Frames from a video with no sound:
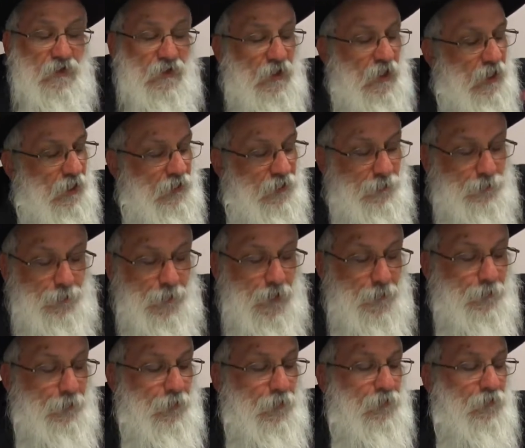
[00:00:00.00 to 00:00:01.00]
Other
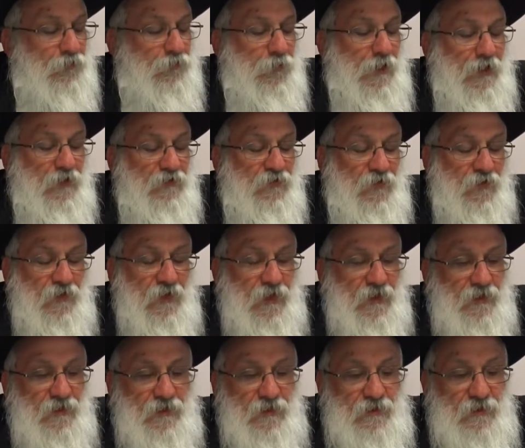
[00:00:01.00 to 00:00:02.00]
people
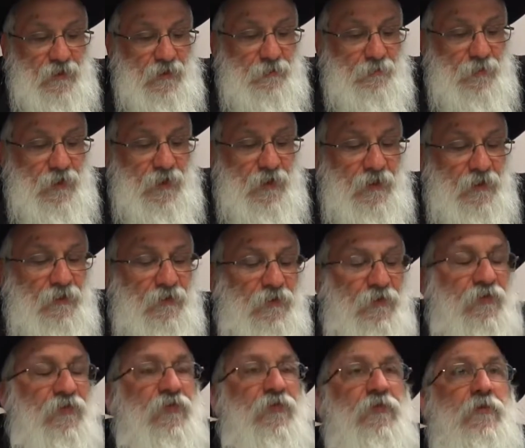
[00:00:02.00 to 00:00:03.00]
translate it
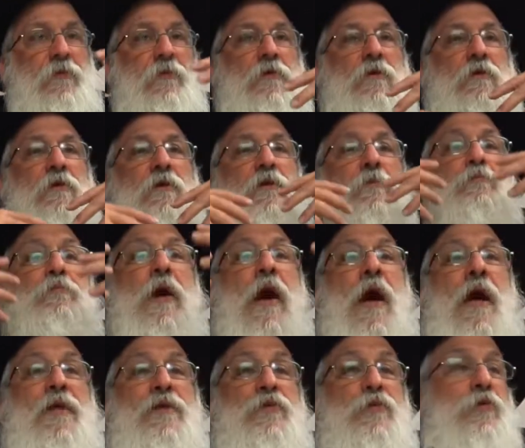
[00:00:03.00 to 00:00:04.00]
means
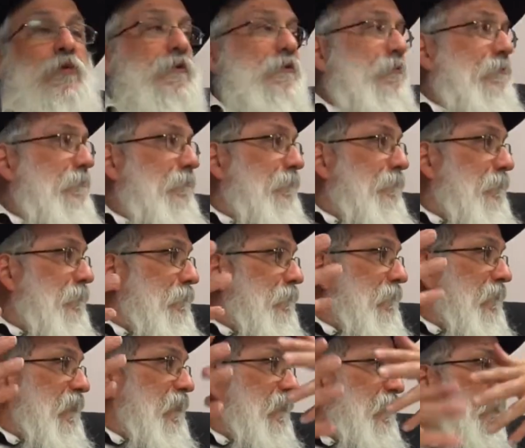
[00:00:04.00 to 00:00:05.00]
pine wood.
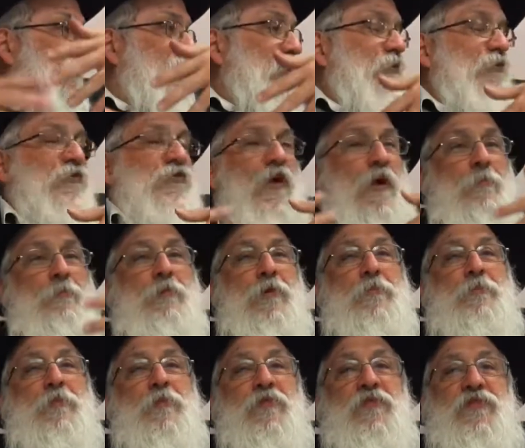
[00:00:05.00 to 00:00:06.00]
Some
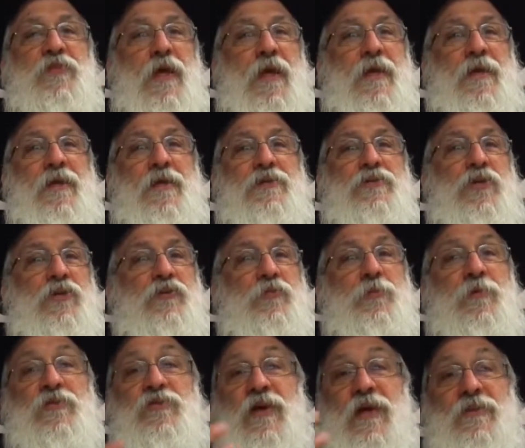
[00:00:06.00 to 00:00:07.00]
people say it just
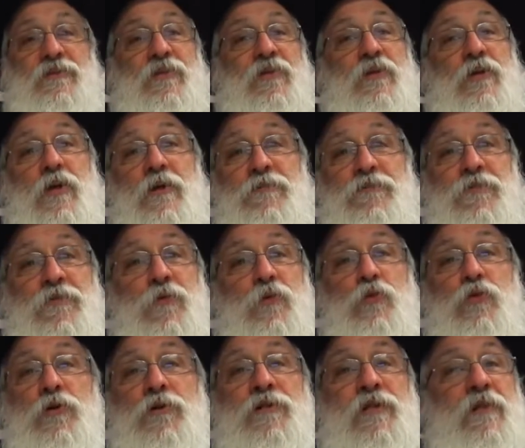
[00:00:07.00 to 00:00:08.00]
means atzigefer,
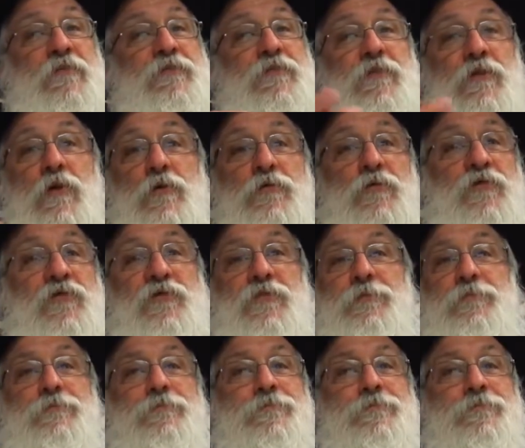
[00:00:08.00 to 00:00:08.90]
wood that floats.